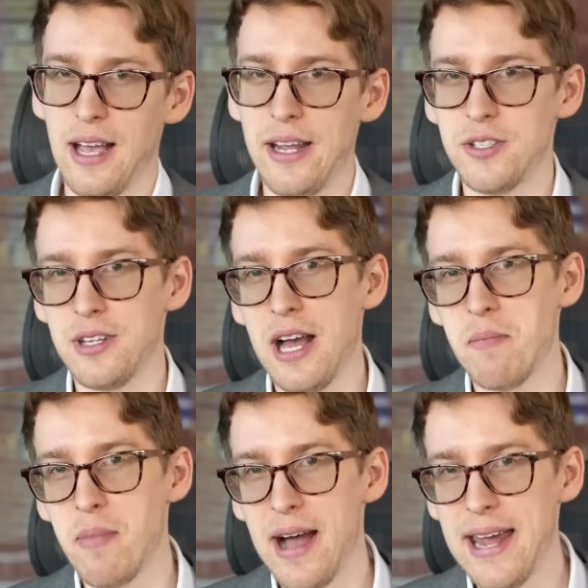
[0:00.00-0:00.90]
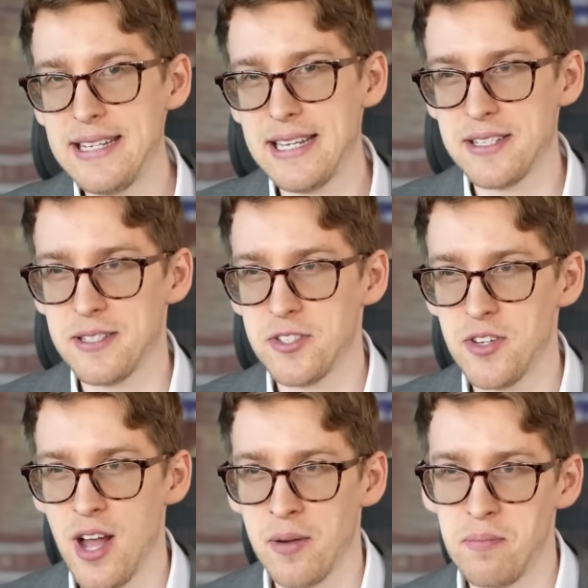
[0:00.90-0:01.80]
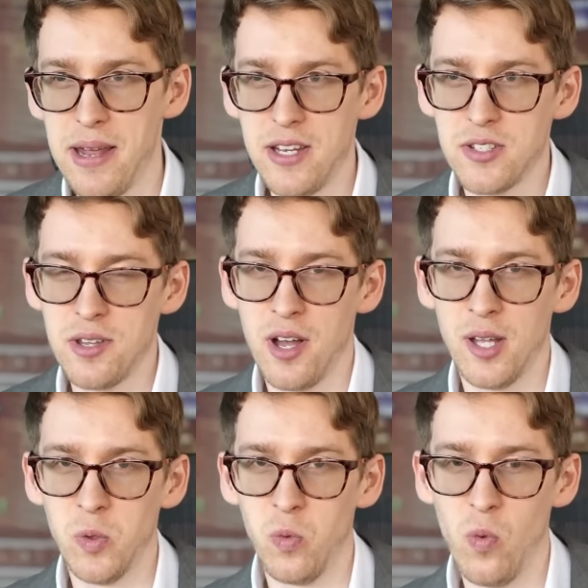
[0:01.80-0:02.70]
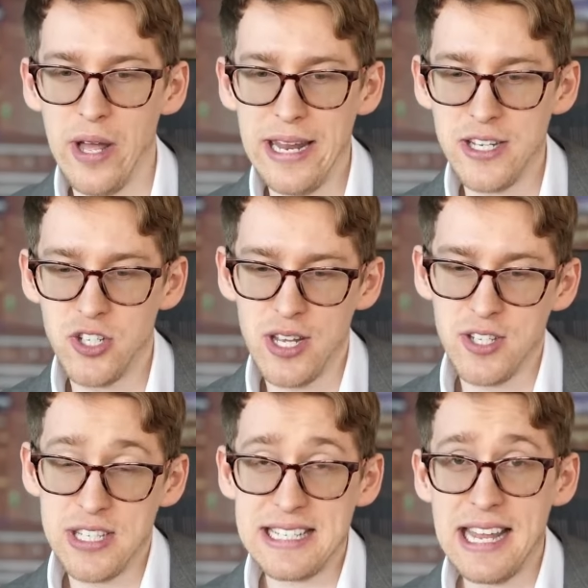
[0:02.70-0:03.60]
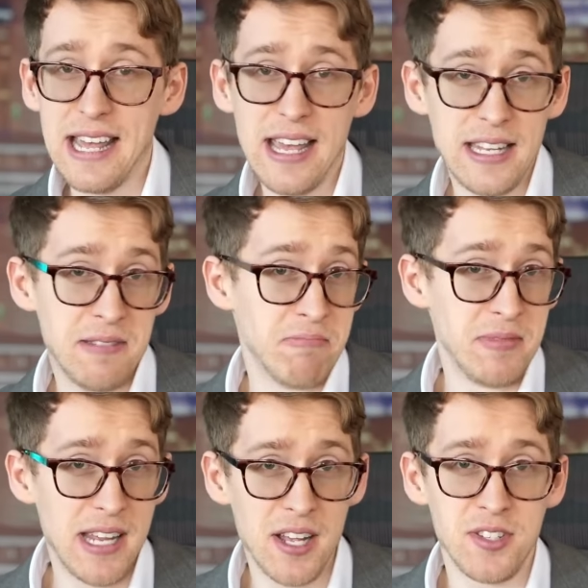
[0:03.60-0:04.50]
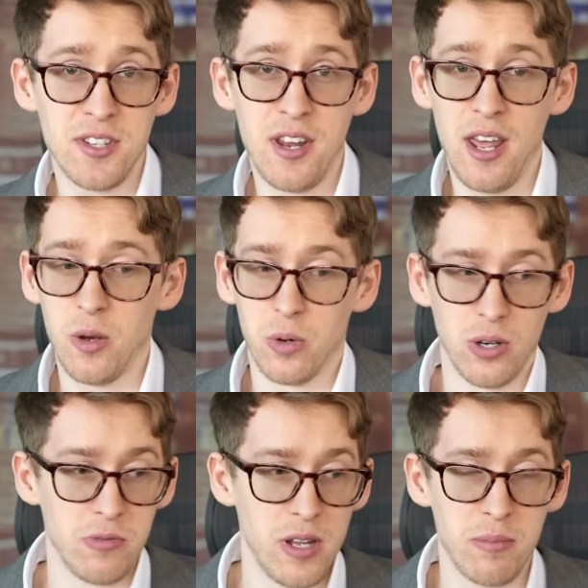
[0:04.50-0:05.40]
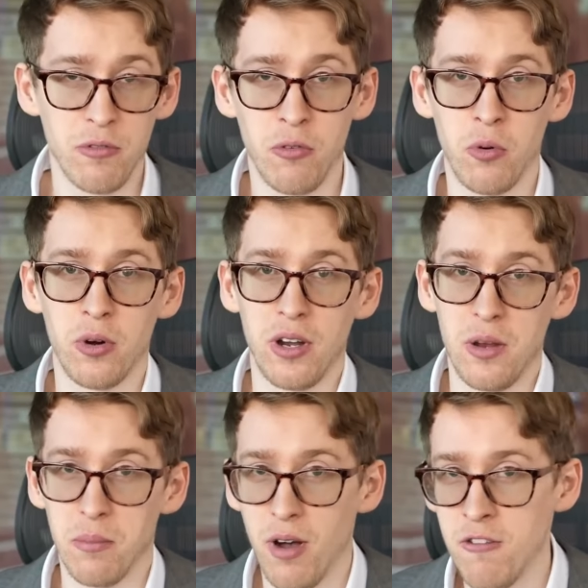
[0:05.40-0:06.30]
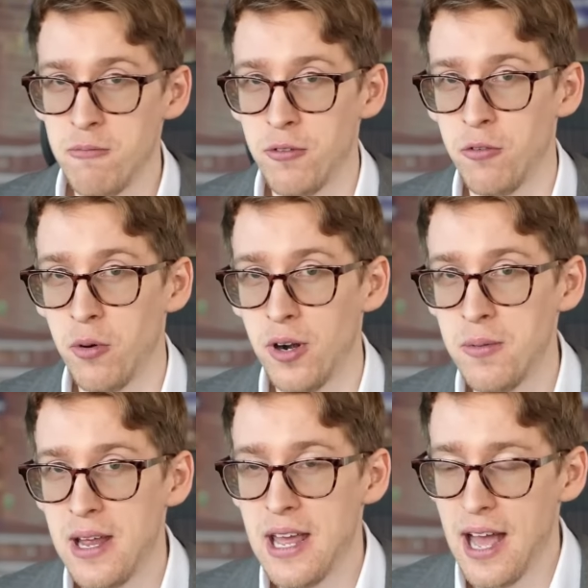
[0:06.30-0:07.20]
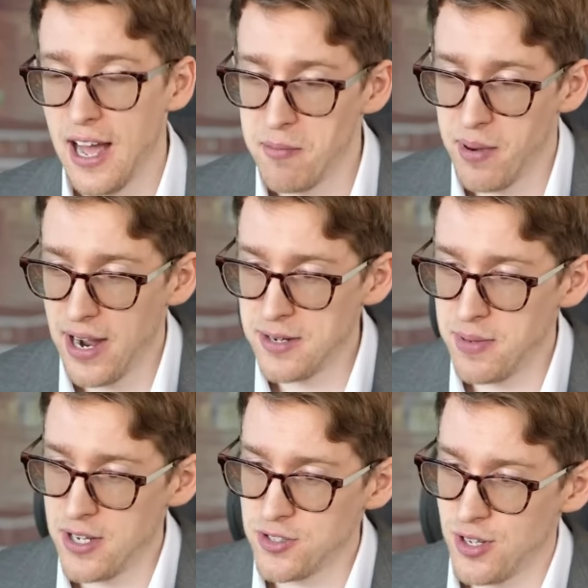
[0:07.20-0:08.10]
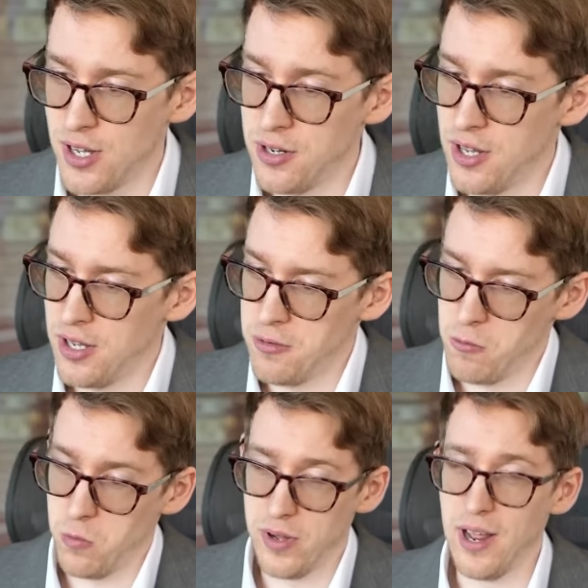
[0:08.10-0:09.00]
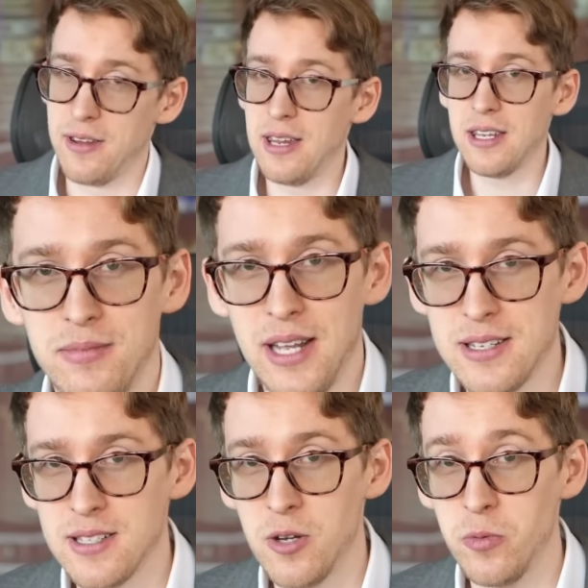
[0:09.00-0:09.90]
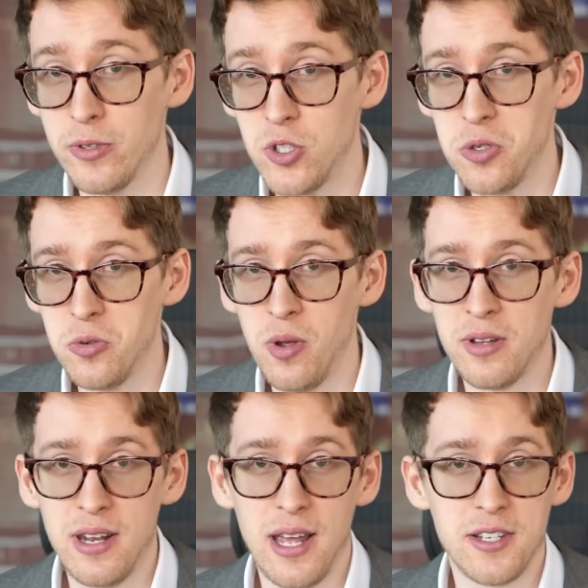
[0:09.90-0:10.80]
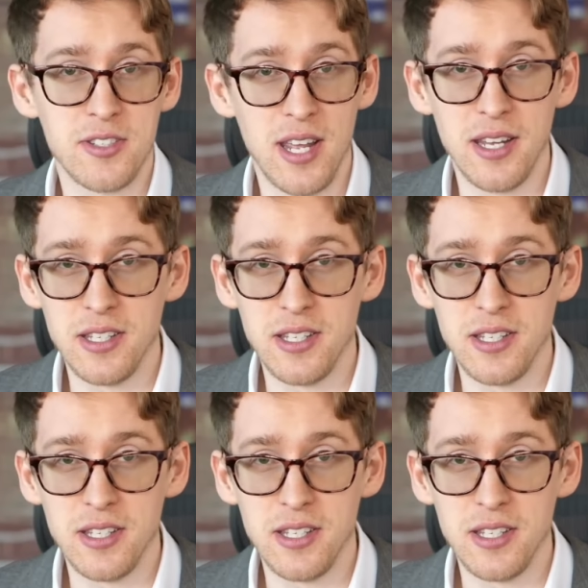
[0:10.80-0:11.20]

I did not buy Tesla stock based on what it just did yesterday or a week before, a month before. I buy it based on what I think Tesla will do in the next 10